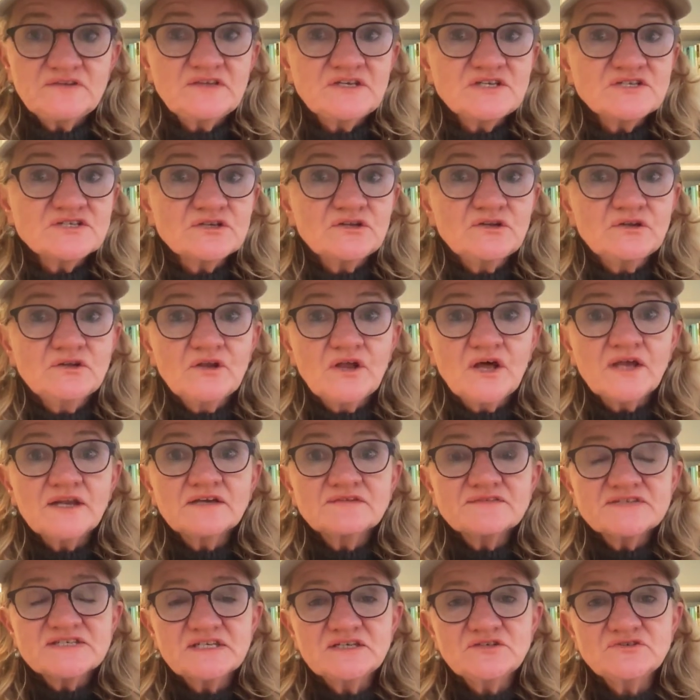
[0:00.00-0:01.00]
There's a lot
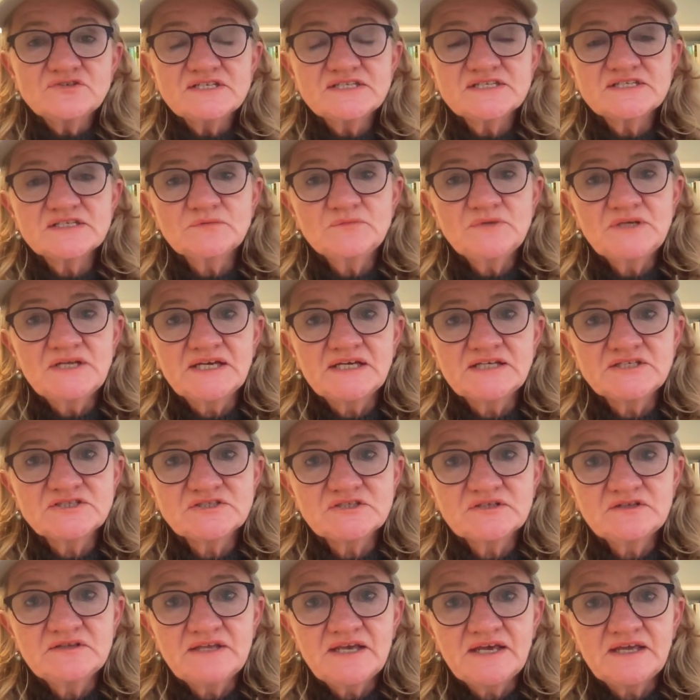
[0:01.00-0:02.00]
of sensory
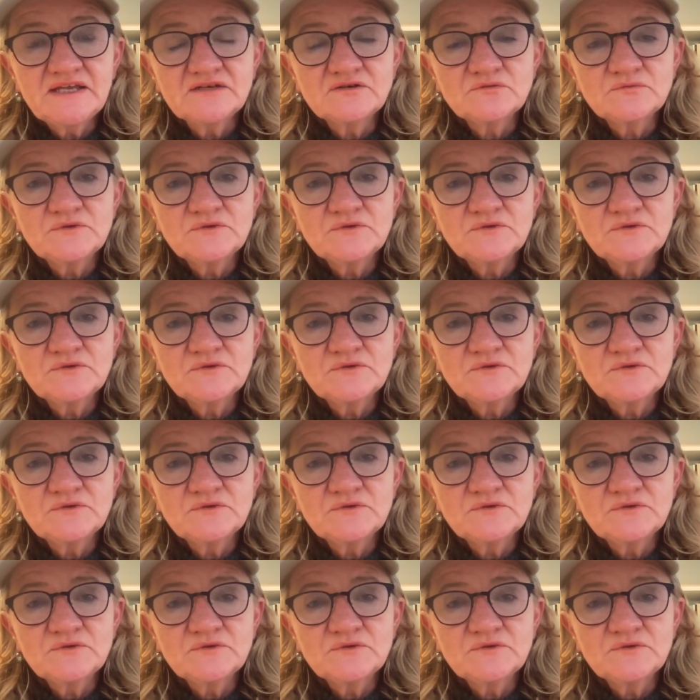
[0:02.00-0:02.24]
stimulation that